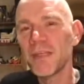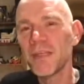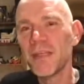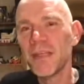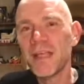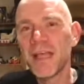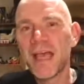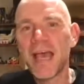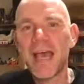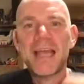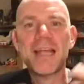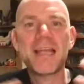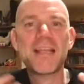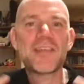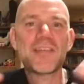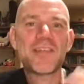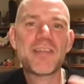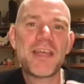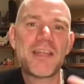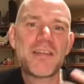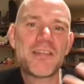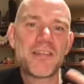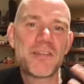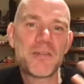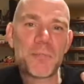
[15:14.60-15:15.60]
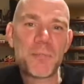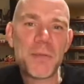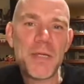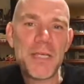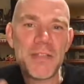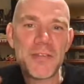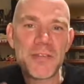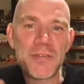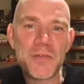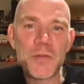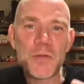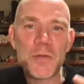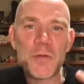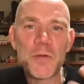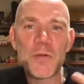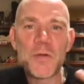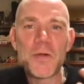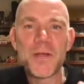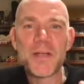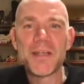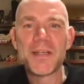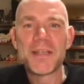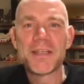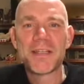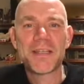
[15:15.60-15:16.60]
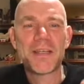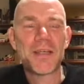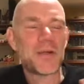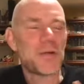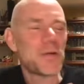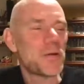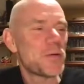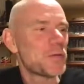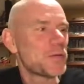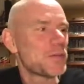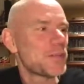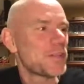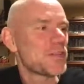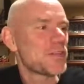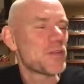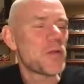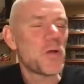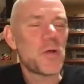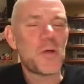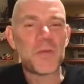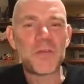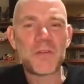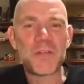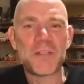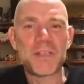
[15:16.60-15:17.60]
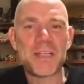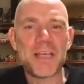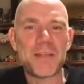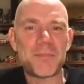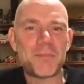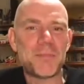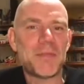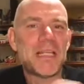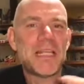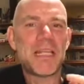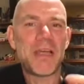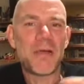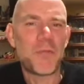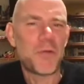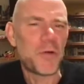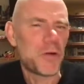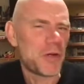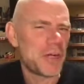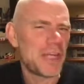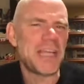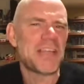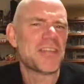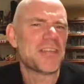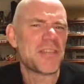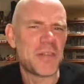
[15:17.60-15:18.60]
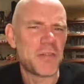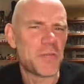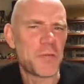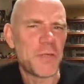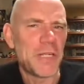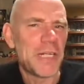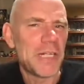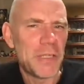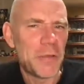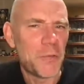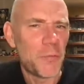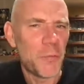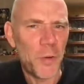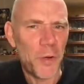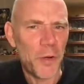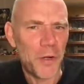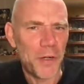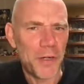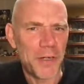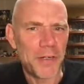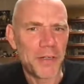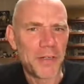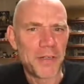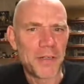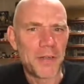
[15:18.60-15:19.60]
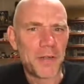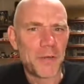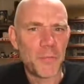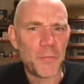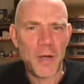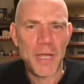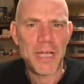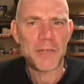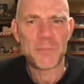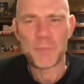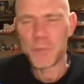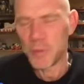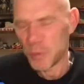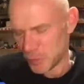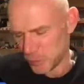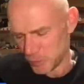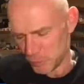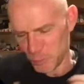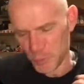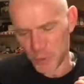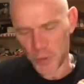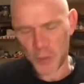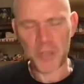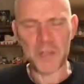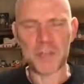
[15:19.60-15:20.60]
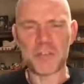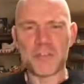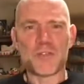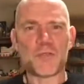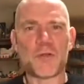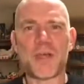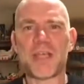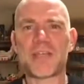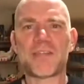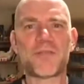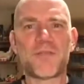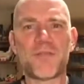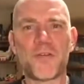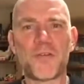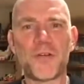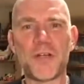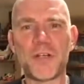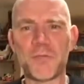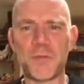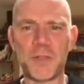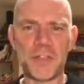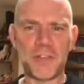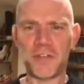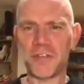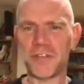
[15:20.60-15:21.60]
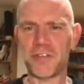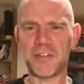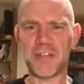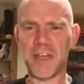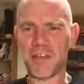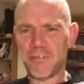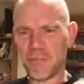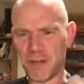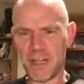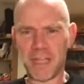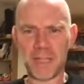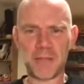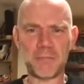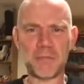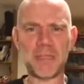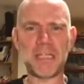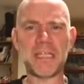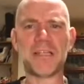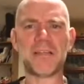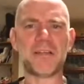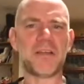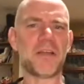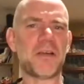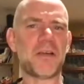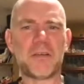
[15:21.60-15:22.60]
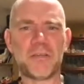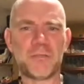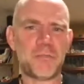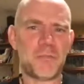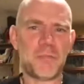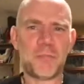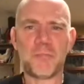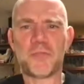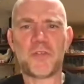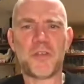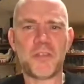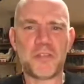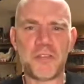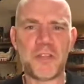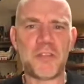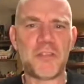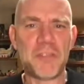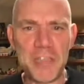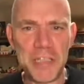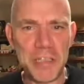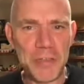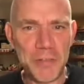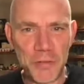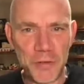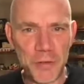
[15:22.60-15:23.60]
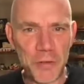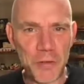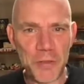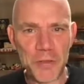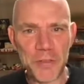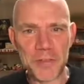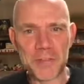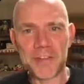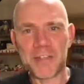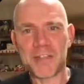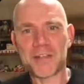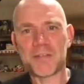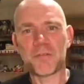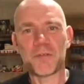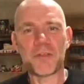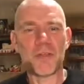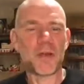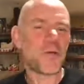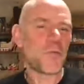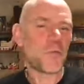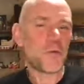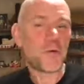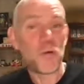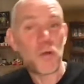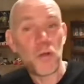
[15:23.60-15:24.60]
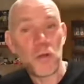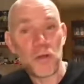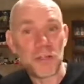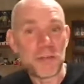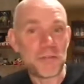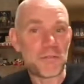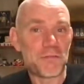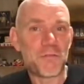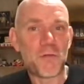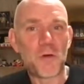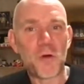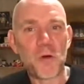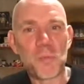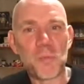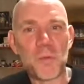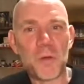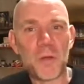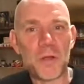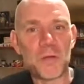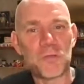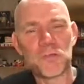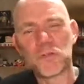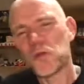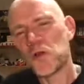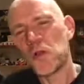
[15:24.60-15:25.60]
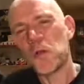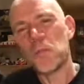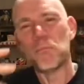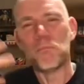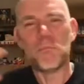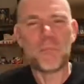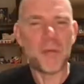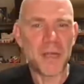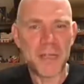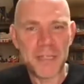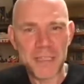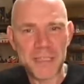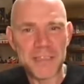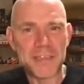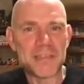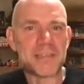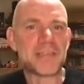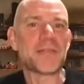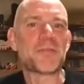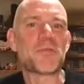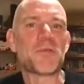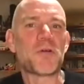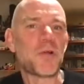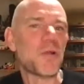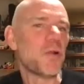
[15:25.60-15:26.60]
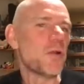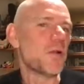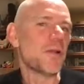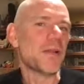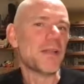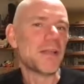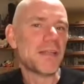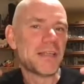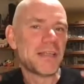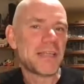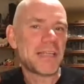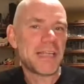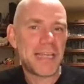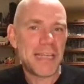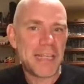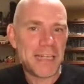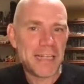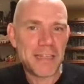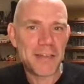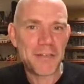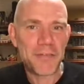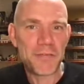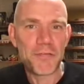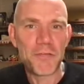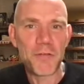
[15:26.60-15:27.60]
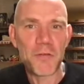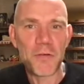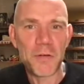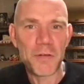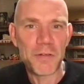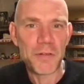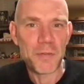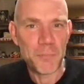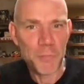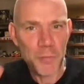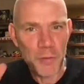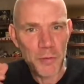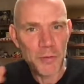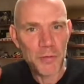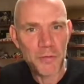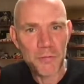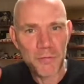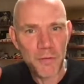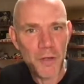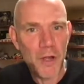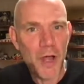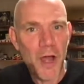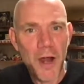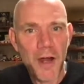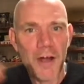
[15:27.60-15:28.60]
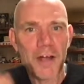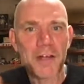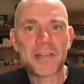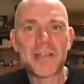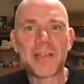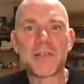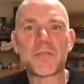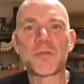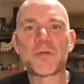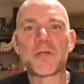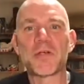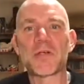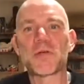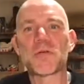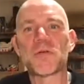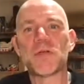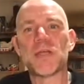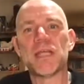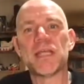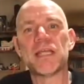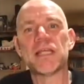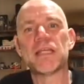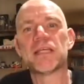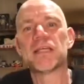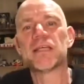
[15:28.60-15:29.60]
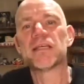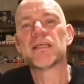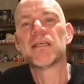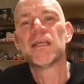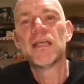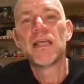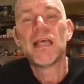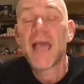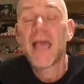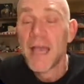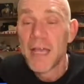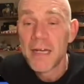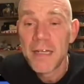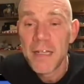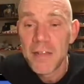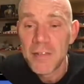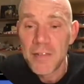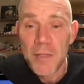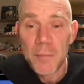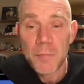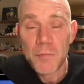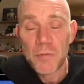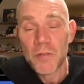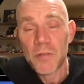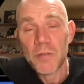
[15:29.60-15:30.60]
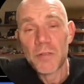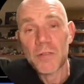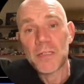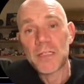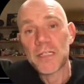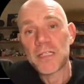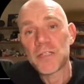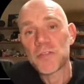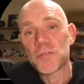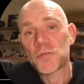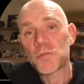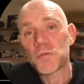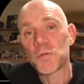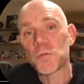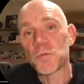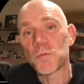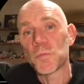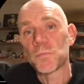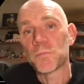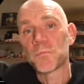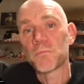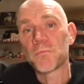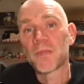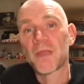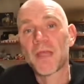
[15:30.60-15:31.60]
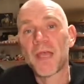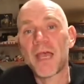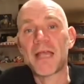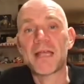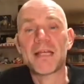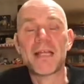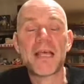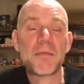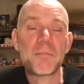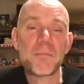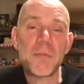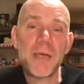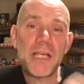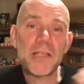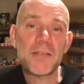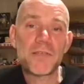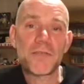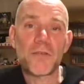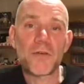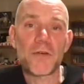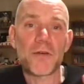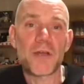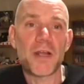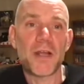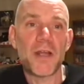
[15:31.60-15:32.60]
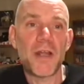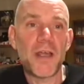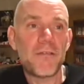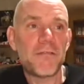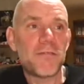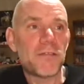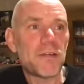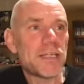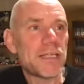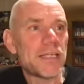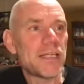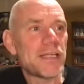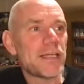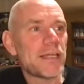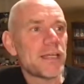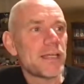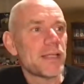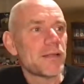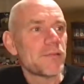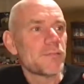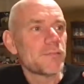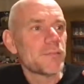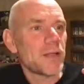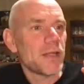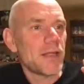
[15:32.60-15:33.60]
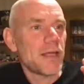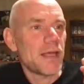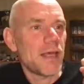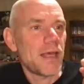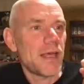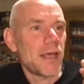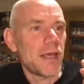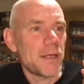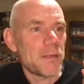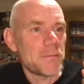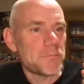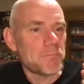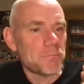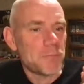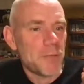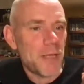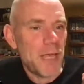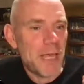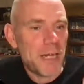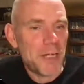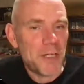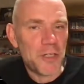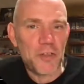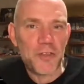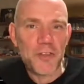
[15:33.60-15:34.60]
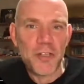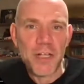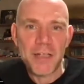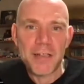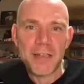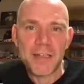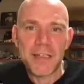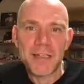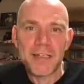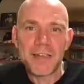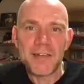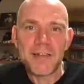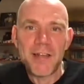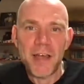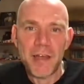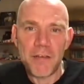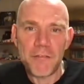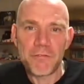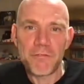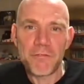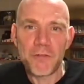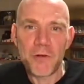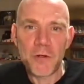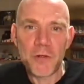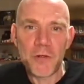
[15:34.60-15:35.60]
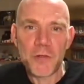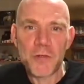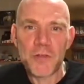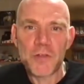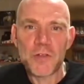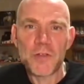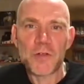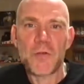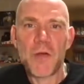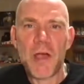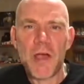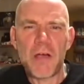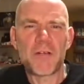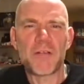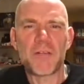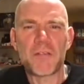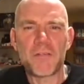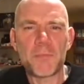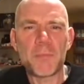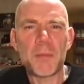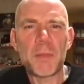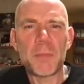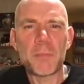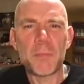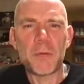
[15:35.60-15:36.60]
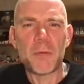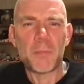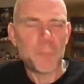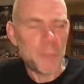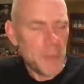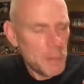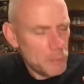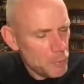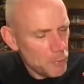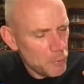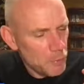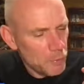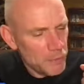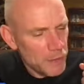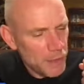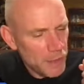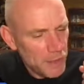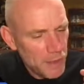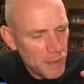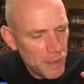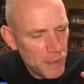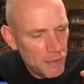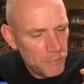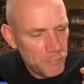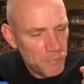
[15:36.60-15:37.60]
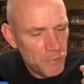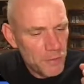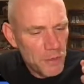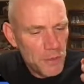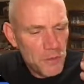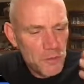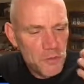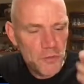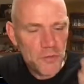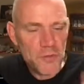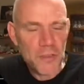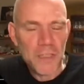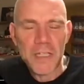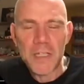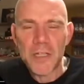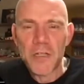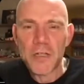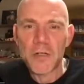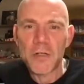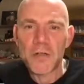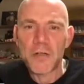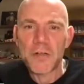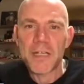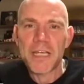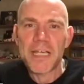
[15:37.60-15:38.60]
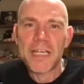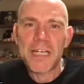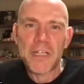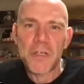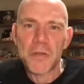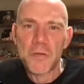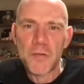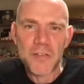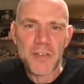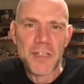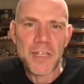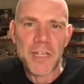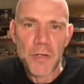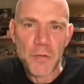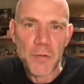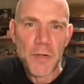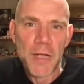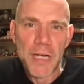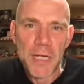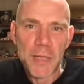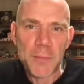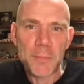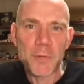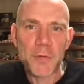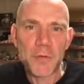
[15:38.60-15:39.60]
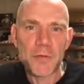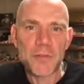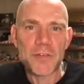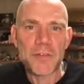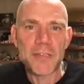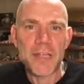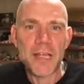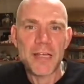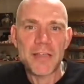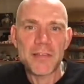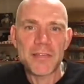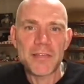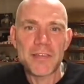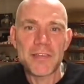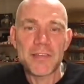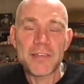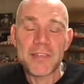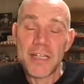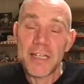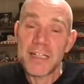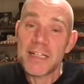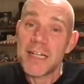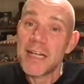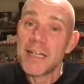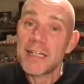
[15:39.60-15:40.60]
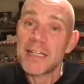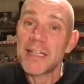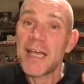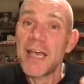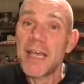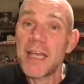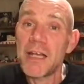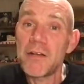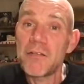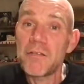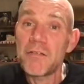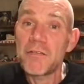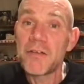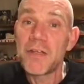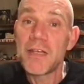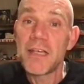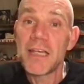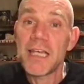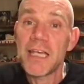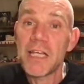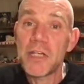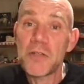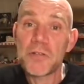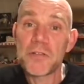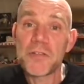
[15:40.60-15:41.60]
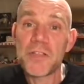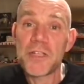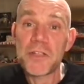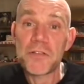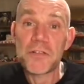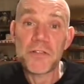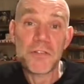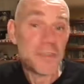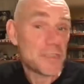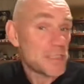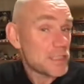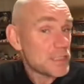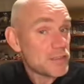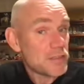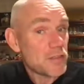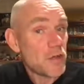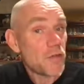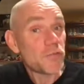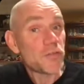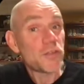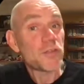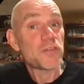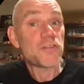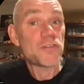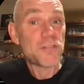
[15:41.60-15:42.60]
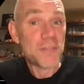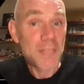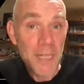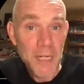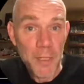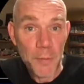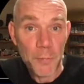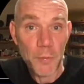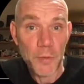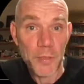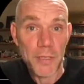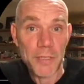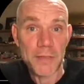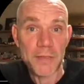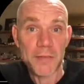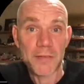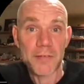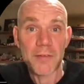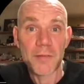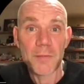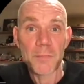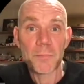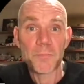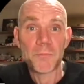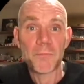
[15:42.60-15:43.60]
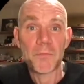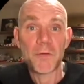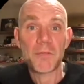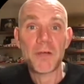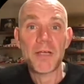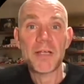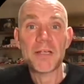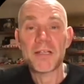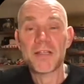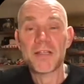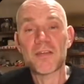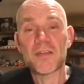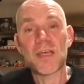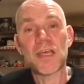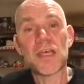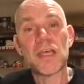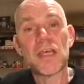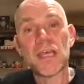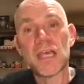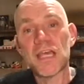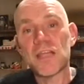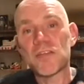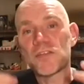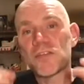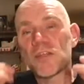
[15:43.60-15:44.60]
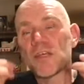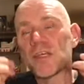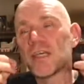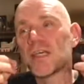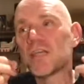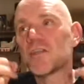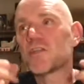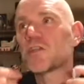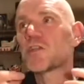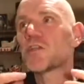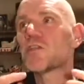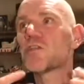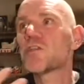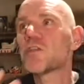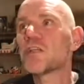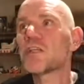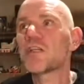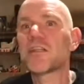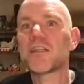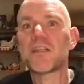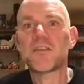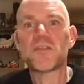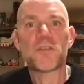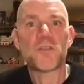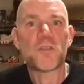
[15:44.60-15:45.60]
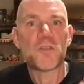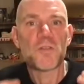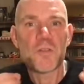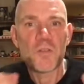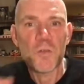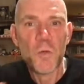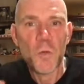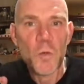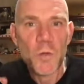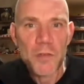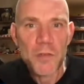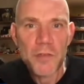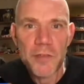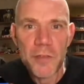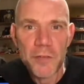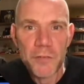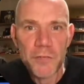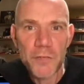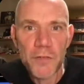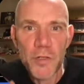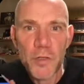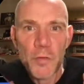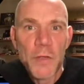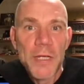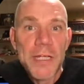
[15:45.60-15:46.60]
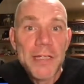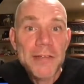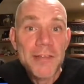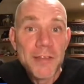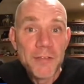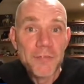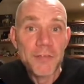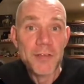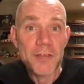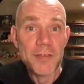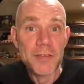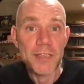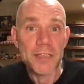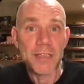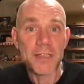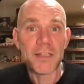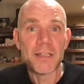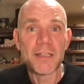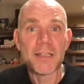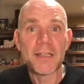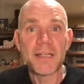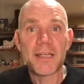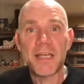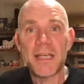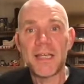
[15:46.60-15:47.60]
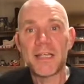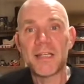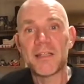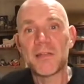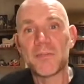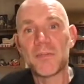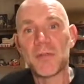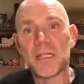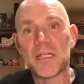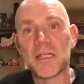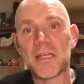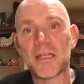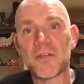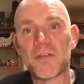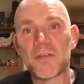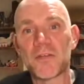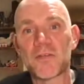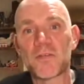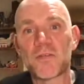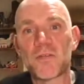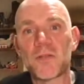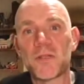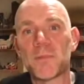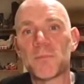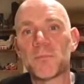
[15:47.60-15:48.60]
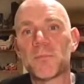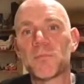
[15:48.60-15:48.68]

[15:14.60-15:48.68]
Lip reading: And it speaks to, this notion that media work isn't really work, right? Because we're not dressed for it. We just have, like me, just a t-shirt, and we're all informal and we're all buddies and we're all in it for the beautiful art that we're creating. And that's absolutely true. And that makes for a lovely, energetic, diverse crowd of people that have singular idiosyncratic personalities, and that kind of idiosyncrasy is often celebrated, right? It's considered as the source of creativity in the media industry.